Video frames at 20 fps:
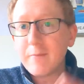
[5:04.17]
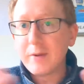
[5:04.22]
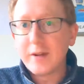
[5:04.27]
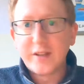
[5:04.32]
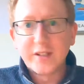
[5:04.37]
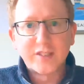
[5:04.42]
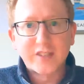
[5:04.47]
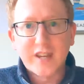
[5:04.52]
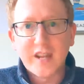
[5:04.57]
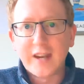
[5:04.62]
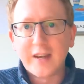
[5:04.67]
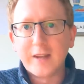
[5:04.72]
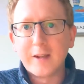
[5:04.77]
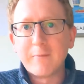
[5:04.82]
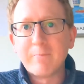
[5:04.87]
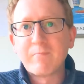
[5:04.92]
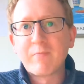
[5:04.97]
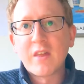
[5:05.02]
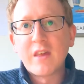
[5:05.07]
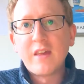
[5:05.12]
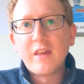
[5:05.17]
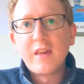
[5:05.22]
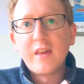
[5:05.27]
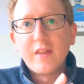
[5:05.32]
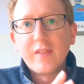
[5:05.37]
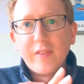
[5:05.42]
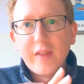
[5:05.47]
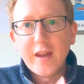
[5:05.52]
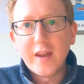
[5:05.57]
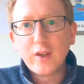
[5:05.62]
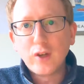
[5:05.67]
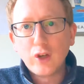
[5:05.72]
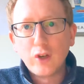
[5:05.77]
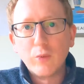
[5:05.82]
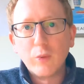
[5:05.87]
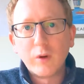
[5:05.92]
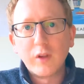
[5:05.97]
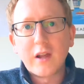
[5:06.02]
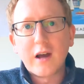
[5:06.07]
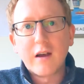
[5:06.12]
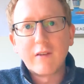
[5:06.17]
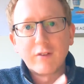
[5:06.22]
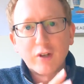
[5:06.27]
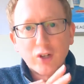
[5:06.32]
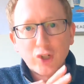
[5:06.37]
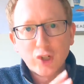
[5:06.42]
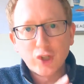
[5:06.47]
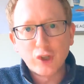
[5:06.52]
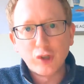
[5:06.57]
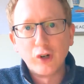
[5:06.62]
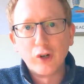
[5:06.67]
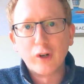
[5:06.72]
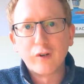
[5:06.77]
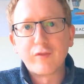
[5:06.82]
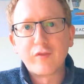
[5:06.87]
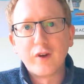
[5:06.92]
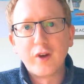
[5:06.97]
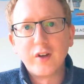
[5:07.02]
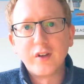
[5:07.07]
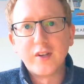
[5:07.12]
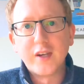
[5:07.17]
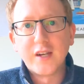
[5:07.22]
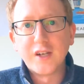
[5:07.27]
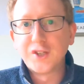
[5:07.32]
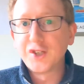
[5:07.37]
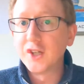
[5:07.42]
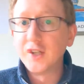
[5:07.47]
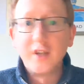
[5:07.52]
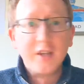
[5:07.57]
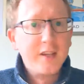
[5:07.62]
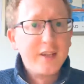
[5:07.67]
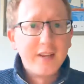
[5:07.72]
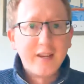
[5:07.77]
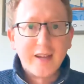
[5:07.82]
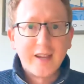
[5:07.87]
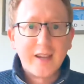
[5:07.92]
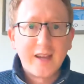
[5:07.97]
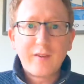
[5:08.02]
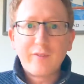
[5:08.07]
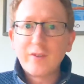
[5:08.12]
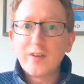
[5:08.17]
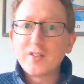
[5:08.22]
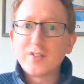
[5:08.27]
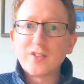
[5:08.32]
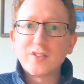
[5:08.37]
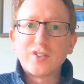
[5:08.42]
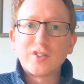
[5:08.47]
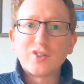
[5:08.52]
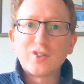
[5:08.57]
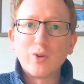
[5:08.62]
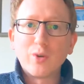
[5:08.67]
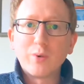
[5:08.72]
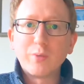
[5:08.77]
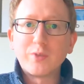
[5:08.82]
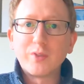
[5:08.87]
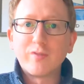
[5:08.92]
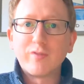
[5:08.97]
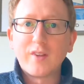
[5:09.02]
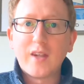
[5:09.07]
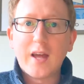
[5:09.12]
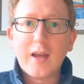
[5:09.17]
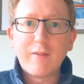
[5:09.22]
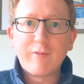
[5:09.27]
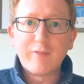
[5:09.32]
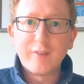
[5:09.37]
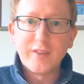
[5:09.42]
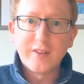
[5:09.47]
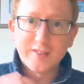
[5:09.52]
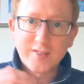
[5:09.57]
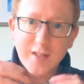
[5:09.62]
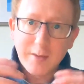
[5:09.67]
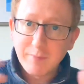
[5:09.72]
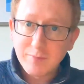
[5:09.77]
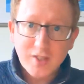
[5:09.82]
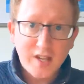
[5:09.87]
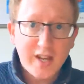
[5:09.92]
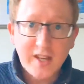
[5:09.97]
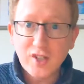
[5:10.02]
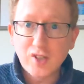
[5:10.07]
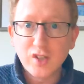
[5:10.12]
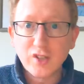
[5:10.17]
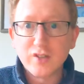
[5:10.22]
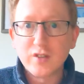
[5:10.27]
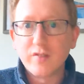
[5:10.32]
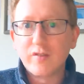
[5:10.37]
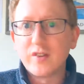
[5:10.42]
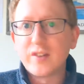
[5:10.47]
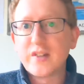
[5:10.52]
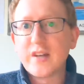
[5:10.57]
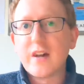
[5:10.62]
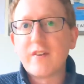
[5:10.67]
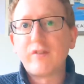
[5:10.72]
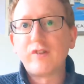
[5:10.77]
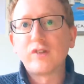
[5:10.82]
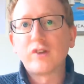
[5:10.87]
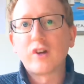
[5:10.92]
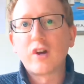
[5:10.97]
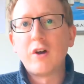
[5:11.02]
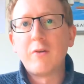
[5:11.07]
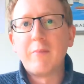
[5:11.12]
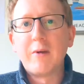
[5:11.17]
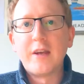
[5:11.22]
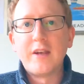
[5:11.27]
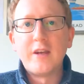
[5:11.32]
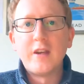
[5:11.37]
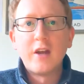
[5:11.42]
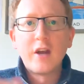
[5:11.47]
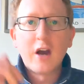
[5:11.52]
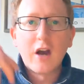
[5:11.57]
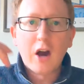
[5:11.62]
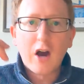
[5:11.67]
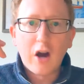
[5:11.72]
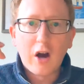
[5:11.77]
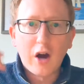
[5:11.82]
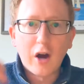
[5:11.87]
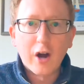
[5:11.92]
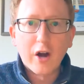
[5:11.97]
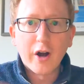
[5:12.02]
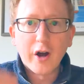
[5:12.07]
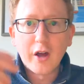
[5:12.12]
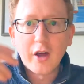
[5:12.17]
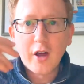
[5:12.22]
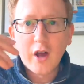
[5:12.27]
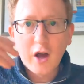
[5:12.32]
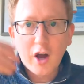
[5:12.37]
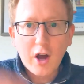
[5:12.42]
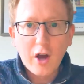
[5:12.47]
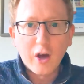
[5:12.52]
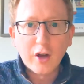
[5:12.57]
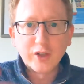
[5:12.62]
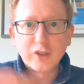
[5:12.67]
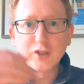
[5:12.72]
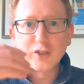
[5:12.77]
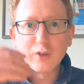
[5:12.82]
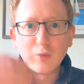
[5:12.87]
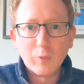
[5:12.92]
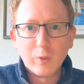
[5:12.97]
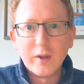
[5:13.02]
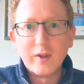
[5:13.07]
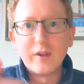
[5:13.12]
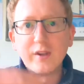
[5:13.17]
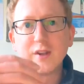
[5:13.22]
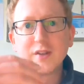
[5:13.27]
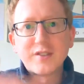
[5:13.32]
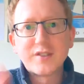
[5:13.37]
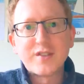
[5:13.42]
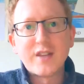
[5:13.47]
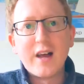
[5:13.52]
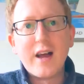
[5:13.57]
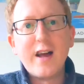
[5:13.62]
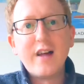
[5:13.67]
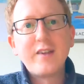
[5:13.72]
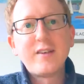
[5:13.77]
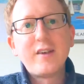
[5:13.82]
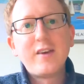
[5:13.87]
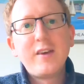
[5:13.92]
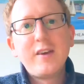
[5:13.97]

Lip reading: in his kingdom, then you will have a sure foundation. And even as the storms of life and the temptations of the devil come in, our house will stand.